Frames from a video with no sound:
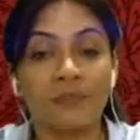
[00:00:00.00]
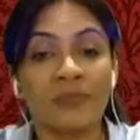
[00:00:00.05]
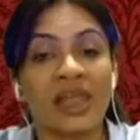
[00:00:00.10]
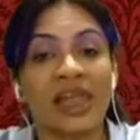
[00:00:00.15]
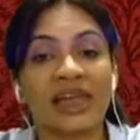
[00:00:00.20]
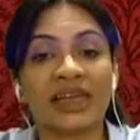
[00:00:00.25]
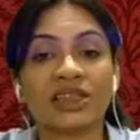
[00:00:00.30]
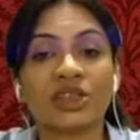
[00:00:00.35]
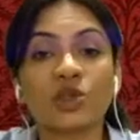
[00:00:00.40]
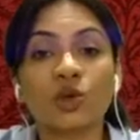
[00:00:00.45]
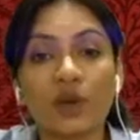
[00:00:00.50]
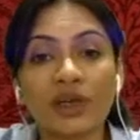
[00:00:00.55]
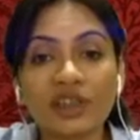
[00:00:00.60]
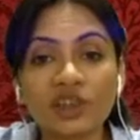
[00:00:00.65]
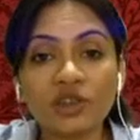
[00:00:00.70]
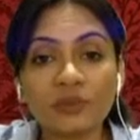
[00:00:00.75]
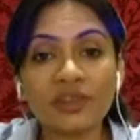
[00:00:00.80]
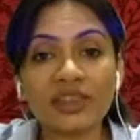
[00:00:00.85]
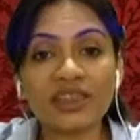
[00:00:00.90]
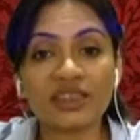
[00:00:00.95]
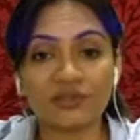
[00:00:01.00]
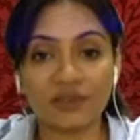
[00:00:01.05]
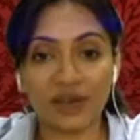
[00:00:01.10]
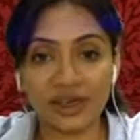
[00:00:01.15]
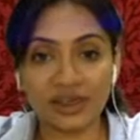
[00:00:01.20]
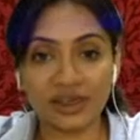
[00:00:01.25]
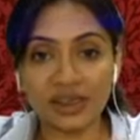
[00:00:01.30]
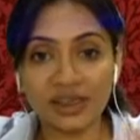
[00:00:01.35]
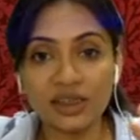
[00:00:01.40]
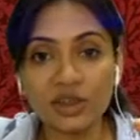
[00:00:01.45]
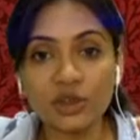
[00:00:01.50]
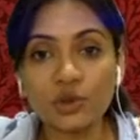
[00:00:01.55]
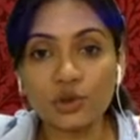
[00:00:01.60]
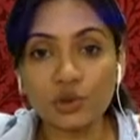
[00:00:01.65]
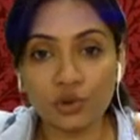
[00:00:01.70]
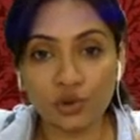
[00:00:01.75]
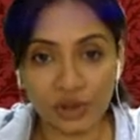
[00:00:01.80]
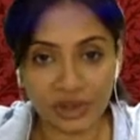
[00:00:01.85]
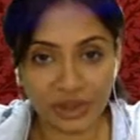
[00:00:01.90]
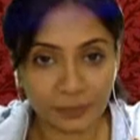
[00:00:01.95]
It's going to be divided into
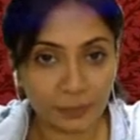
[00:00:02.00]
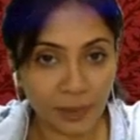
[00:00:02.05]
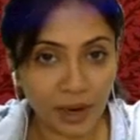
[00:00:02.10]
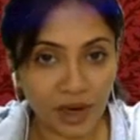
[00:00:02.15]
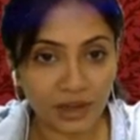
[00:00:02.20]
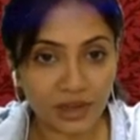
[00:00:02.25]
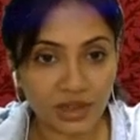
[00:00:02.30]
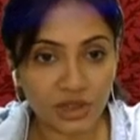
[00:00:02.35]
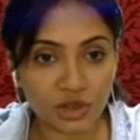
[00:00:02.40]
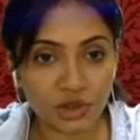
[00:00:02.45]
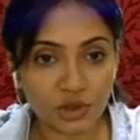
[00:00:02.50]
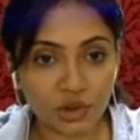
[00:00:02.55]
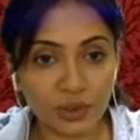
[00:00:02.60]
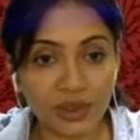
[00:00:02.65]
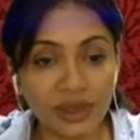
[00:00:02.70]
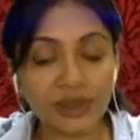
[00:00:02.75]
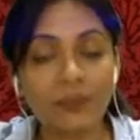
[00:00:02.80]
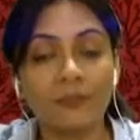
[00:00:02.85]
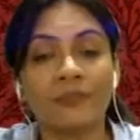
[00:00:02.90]
3 parts to it.